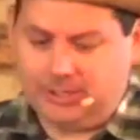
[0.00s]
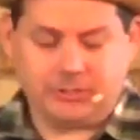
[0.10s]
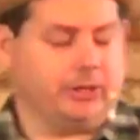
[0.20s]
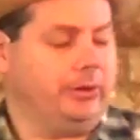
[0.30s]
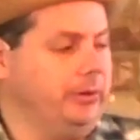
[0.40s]

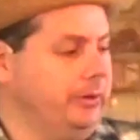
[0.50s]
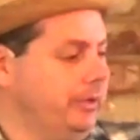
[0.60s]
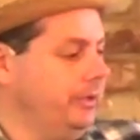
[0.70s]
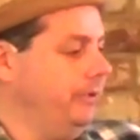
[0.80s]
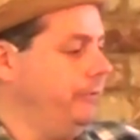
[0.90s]
So
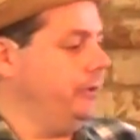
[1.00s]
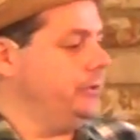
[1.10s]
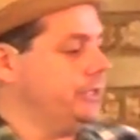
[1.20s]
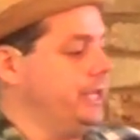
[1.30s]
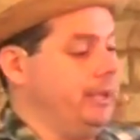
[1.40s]
if you
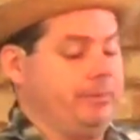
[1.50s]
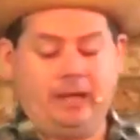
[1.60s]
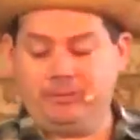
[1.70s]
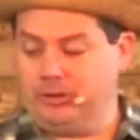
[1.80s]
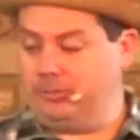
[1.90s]
see
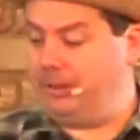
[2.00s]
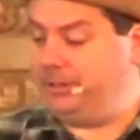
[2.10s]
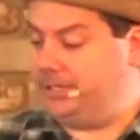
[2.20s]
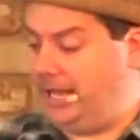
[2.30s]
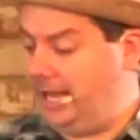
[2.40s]
maybe your mum
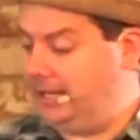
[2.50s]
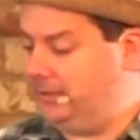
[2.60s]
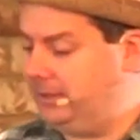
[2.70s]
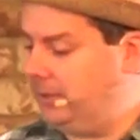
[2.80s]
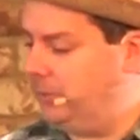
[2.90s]
and dad
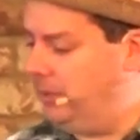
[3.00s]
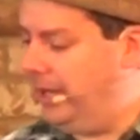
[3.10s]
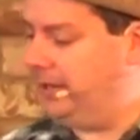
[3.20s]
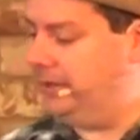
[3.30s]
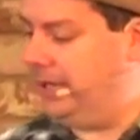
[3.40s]
and think, well, how do